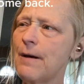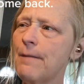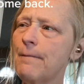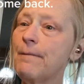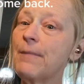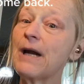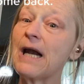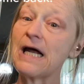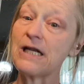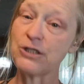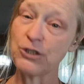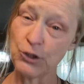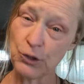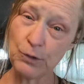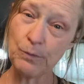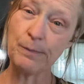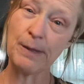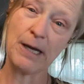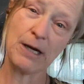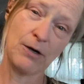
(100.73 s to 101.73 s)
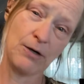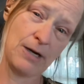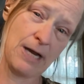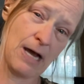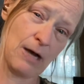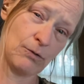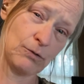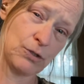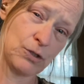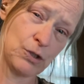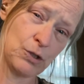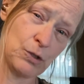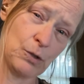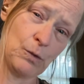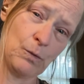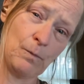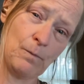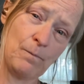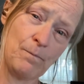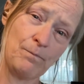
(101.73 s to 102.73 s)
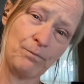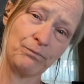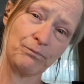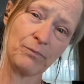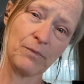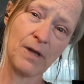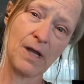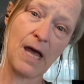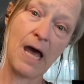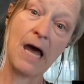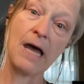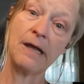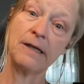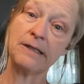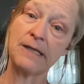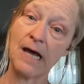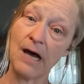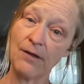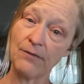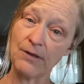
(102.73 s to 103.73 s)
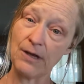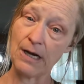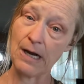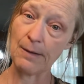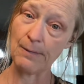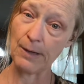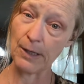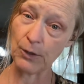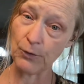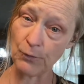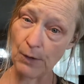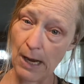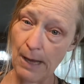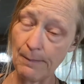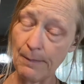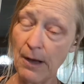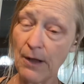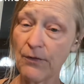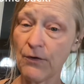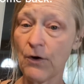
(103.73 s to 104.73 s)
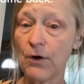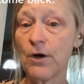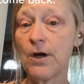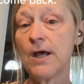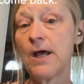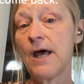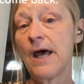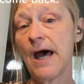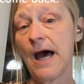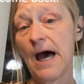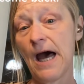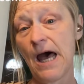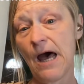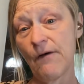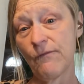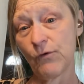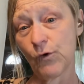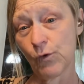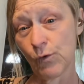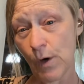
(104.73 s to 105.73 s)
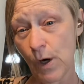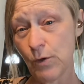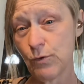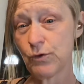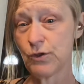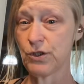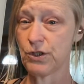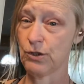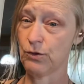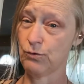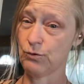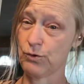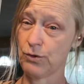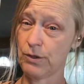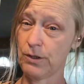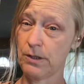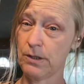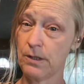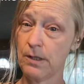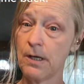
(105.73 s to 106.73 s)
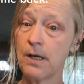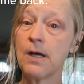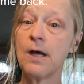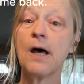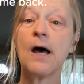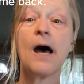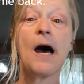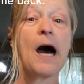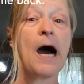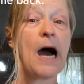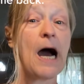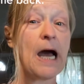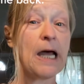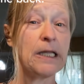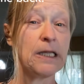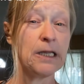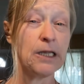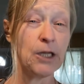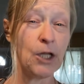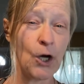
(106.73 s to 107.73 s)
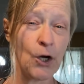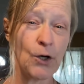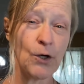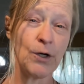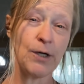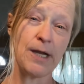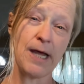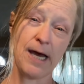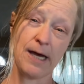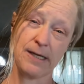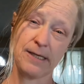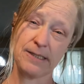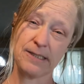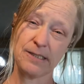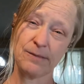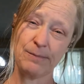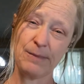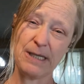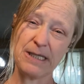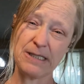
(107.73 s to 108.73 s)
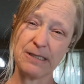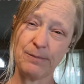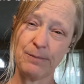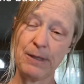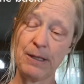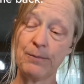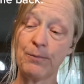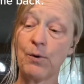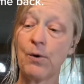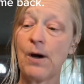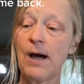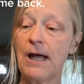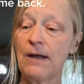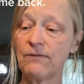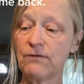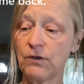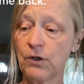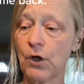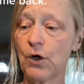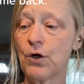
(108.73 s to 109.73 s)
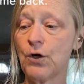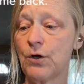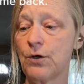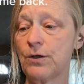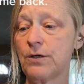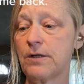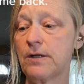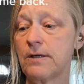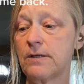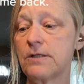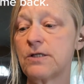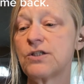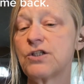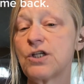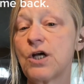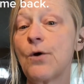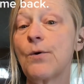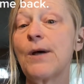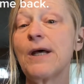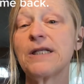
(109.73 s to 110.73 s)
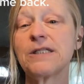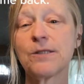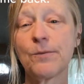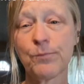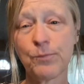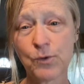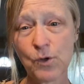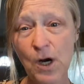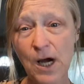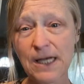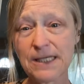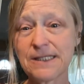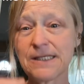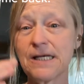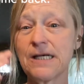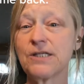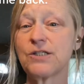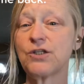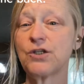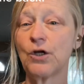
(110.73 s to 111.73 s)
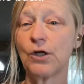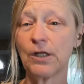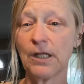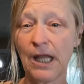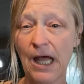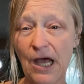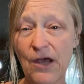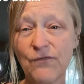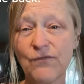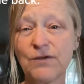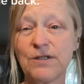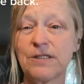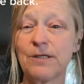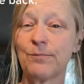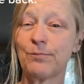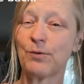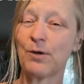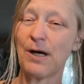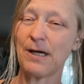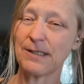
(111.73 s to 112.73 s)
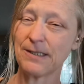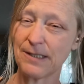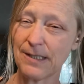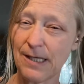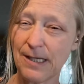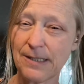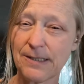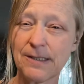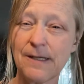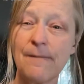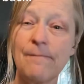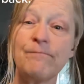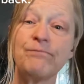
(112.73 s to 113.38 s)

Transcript: But I do better now too. Uh, now that I'm a grandmother, I have grown children. I learn how to speak to people. I've learned. So it's a process. Your life is a process.